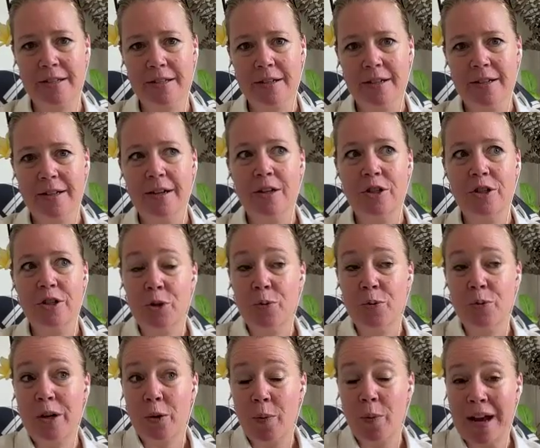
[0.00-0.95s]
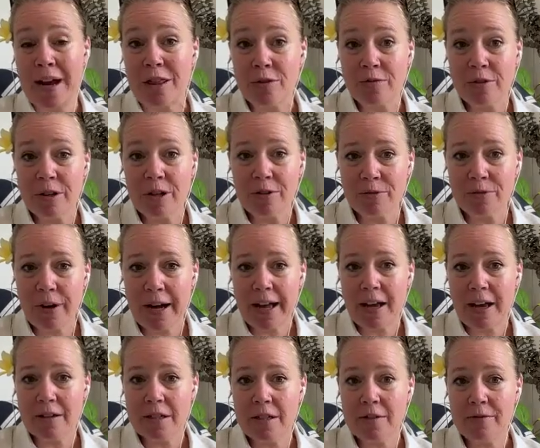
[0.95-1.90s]
is, do you want to wait 3
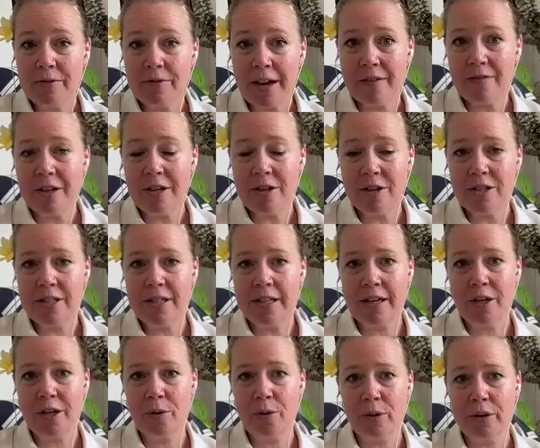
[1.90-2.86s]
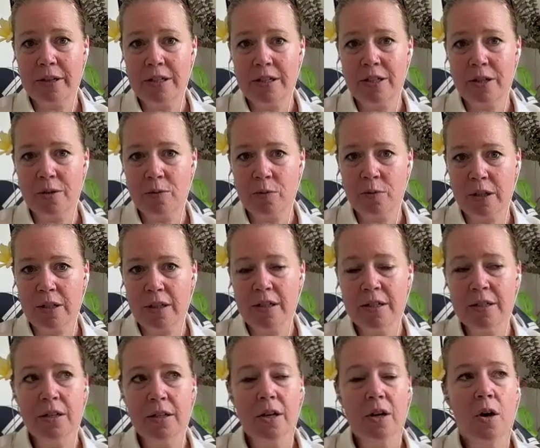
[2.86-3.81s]
to 5 years to get your book into the
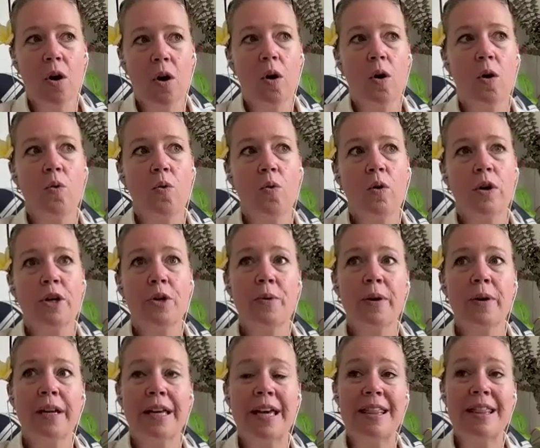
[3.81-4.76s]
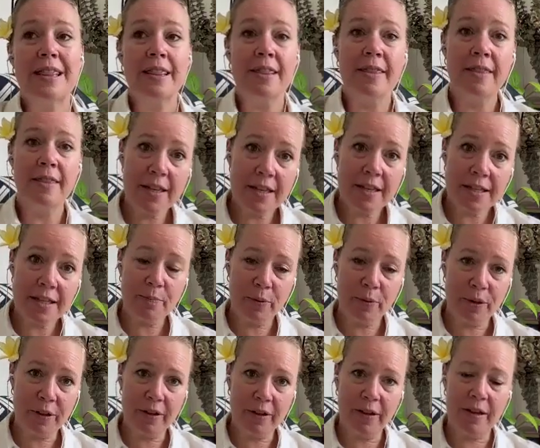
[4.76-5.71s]
world? Or do you want to get this
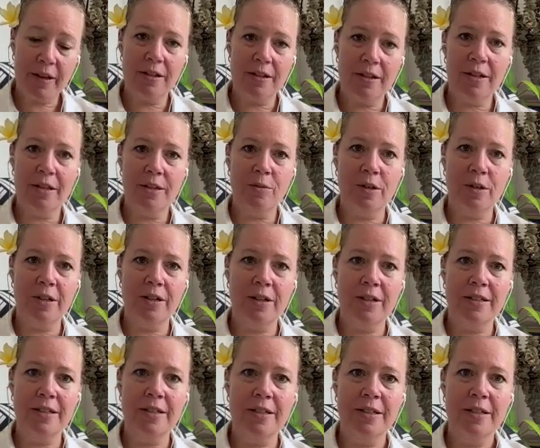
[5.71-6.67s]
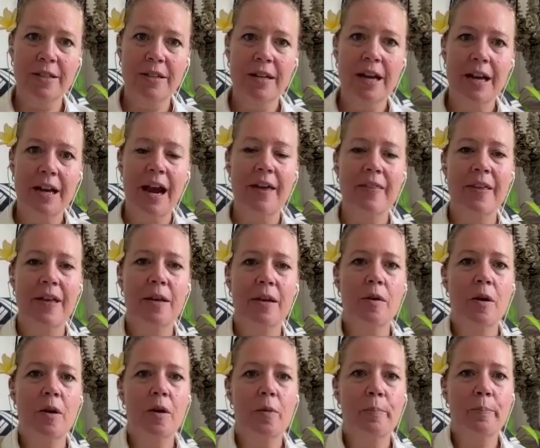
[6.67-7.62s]
book into the world and
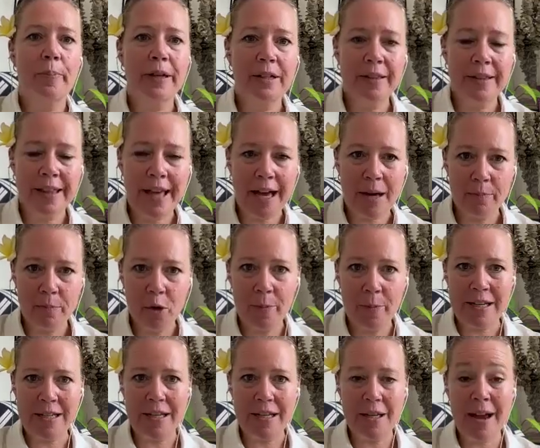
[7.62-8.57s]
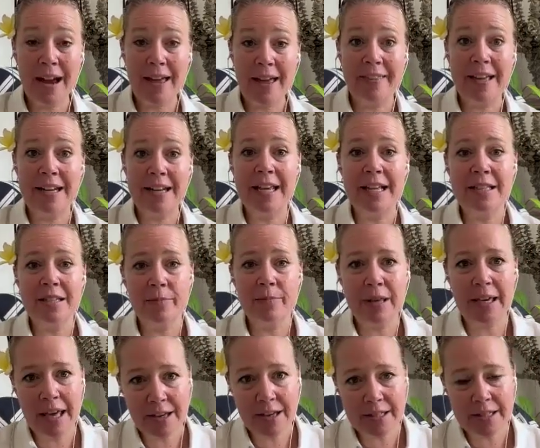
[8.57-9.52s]
then build that momentum and then get
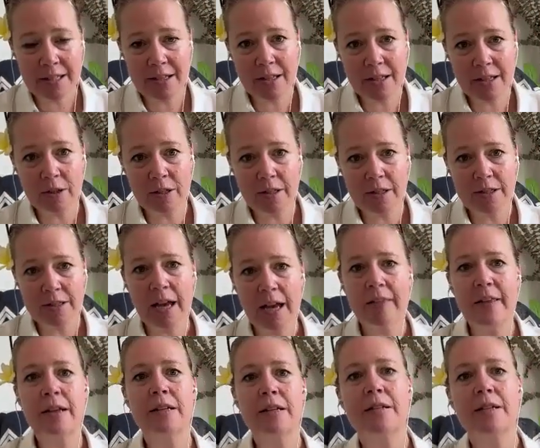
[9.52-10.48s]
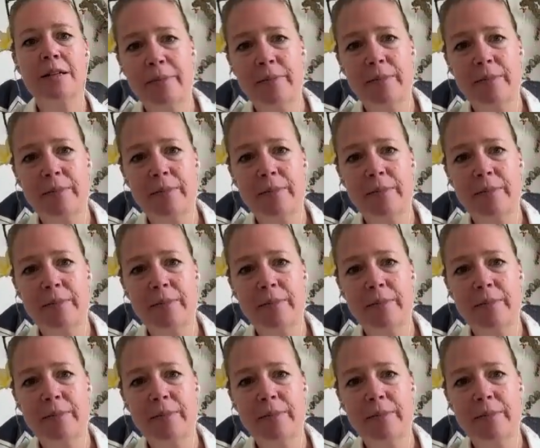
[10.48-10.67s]
something else into the world and then